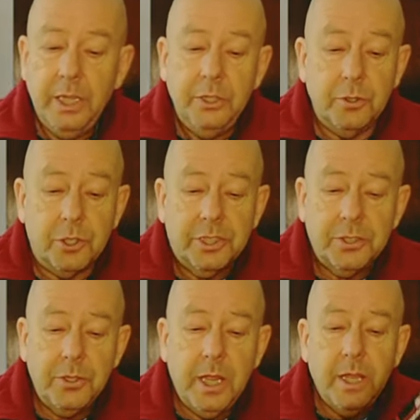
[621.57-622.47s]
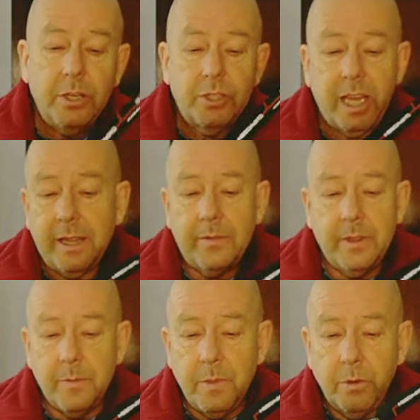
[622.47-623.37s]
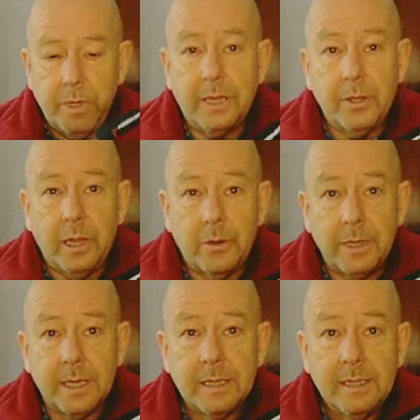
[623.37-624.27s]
you should check them regularly.